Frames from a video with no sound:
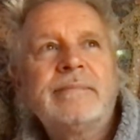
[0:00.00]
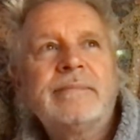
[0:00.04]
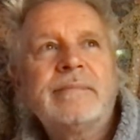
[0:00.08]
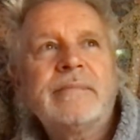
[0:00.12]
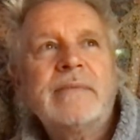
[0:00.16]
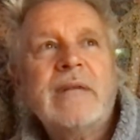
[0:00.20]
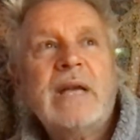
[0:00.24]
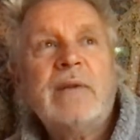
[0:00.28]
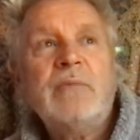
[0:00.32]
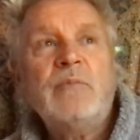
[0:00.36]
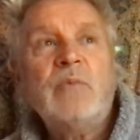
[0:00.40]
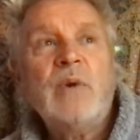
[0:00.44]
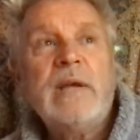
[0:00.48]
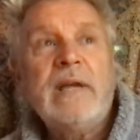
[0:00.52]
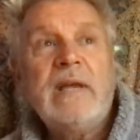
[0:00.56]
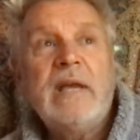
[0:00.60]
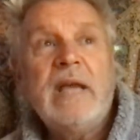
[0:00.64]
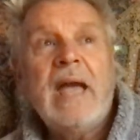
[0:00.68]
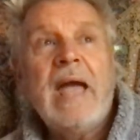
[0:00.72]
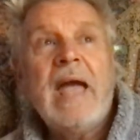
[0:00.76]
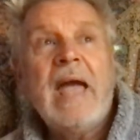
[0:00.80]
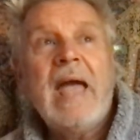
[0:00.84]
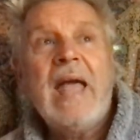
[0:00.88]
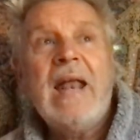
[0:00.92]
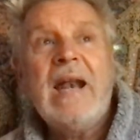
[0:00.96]
And we
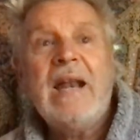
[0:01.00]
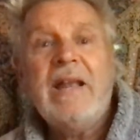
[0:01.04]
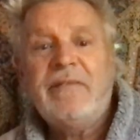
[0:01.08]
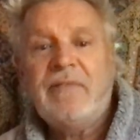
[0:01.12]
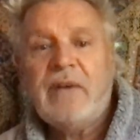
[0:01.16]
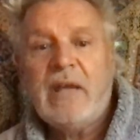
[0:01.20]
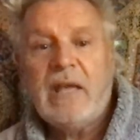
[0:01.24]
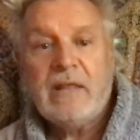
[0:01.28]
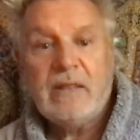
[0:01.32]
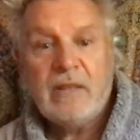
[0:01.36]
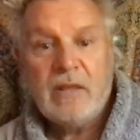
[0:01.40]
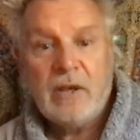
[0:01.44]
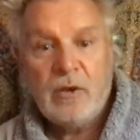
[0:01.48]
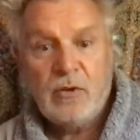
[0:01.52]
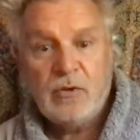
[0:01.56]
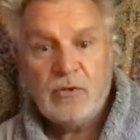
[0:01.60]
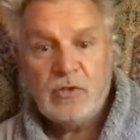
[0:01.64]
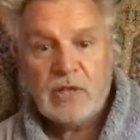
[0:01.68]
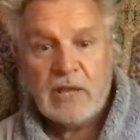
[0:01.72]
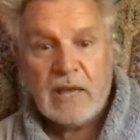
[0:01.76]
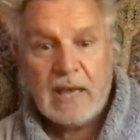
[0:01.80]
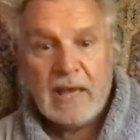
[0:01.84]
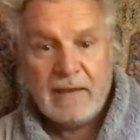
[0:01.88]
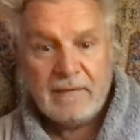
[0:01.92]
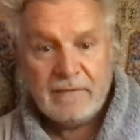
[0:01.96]
elevate those
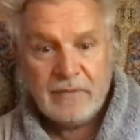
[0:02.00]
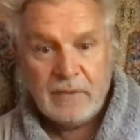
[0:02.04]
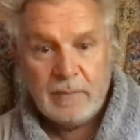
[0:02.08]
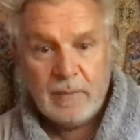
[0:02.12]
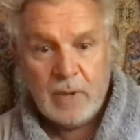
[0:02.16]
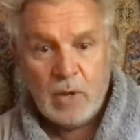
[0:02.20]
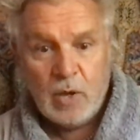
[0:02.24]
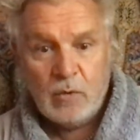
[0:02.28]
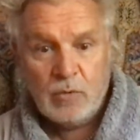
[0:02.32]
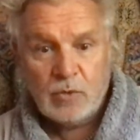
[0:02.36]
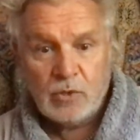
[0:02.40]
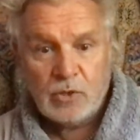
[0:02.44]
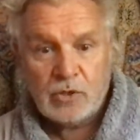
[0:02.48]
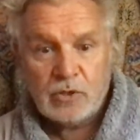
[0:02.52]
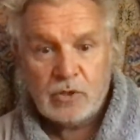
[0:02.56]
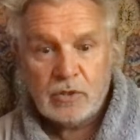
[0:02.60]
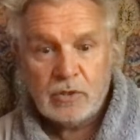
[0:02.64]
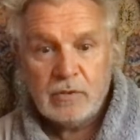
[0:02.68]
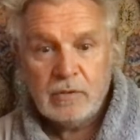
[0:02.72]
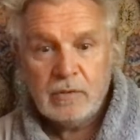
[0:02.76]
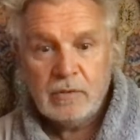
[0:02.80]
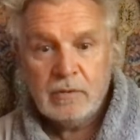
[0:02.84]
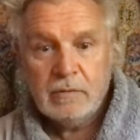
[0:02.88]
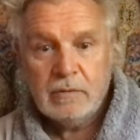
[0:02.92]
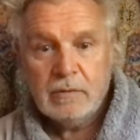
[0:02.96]
that have the most.
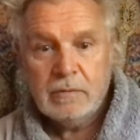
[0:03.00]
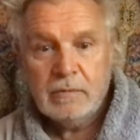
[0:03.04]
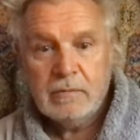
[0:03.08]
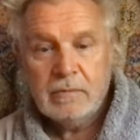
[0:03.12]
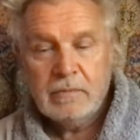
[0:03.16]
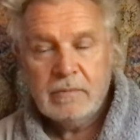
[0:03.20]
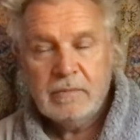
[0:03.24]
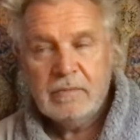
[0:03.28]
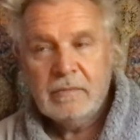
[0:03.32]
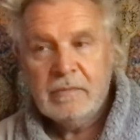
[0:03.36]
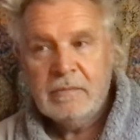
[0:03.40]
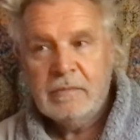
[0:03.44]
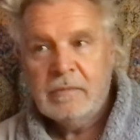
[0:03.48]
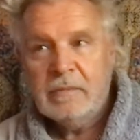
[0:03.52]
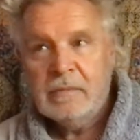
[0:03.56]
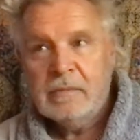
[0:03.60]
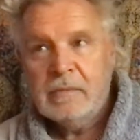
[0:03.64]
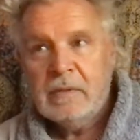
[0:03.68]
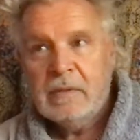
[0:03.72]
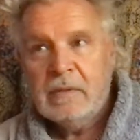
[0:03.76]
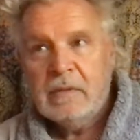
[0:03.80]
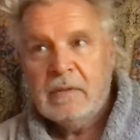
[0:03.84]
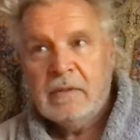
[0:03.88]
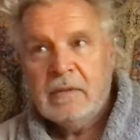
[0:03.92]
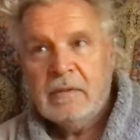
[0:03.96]

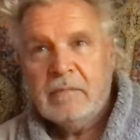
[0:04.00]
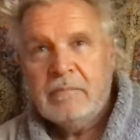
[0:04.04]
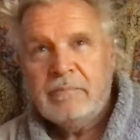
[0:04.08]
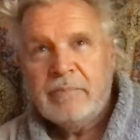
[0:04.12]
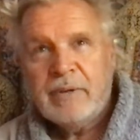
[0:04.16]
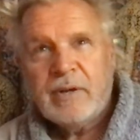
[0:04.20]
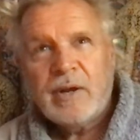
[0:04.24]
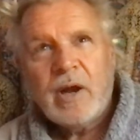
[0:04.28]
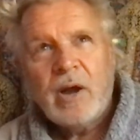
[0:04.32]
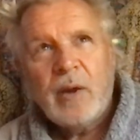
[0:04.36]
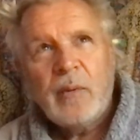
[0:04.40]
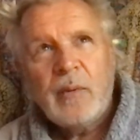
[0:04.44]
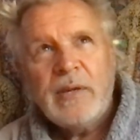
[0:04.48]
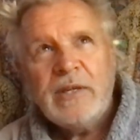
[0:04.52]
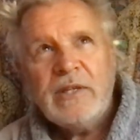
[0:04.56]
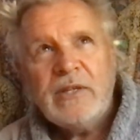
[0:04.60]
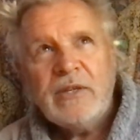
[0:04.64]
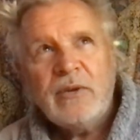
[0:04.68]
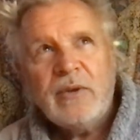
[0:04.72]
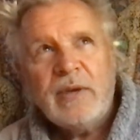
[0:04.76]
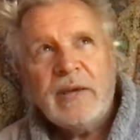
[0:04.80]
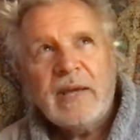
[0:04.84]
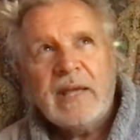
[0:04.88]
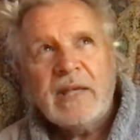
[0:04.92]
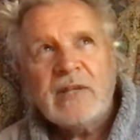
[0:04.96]
But are we
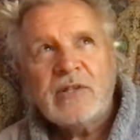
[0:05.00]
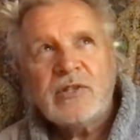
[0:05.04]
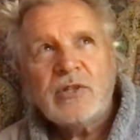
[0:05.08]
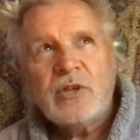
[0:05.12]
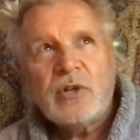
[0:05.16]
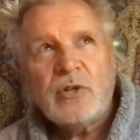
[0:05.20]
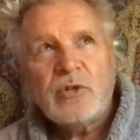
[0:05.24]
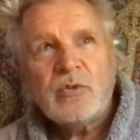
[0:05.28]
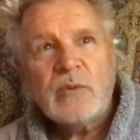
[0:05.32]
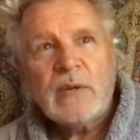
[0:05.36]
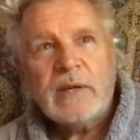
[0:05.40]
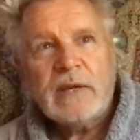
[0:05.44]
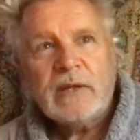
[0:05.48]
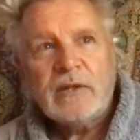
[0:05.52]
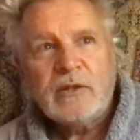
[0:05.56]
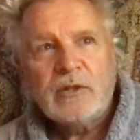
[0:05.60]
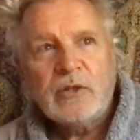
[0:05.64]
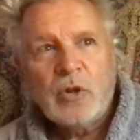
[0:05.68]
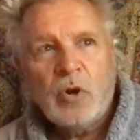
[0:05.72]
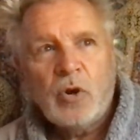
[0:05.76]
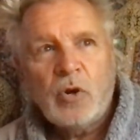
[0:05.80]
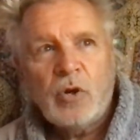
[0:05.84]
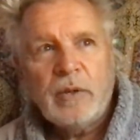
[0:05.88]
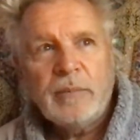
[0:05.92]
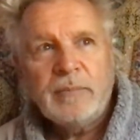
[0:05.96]
doing it so as we can
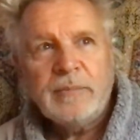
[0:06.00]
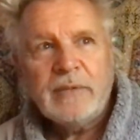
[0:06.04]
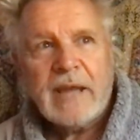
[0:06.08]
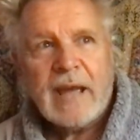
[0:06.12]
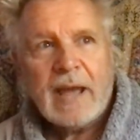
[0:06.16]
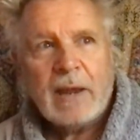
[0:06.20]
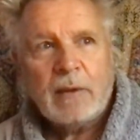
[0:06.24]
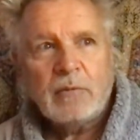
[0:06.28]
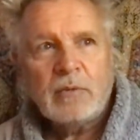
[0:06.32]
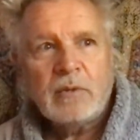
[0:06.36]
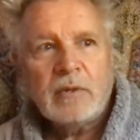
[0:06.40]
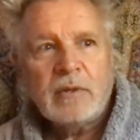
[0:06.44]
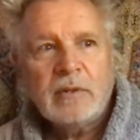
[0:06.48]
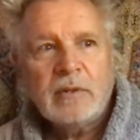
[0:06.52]
knock them down?